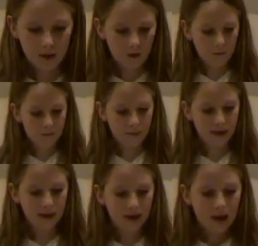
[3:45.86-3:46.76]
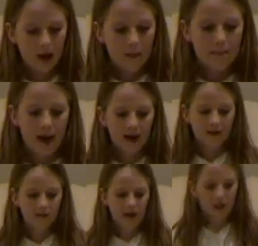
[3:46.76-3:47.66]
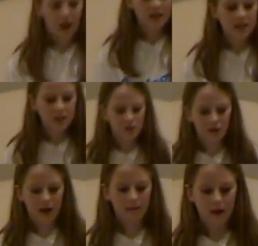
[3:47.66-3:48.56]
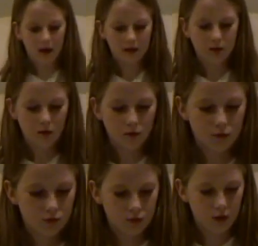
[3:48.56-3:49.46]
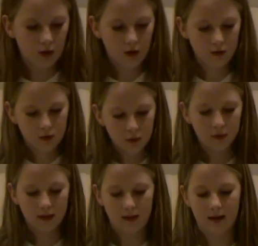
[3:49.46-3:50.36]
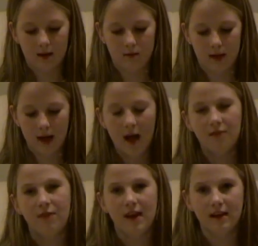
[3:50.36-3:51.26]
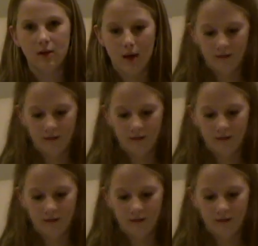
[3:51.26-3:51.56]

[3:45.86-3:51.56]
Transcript: we'll bring back my cousin's grandma. So turn, tune in next week. Thank you,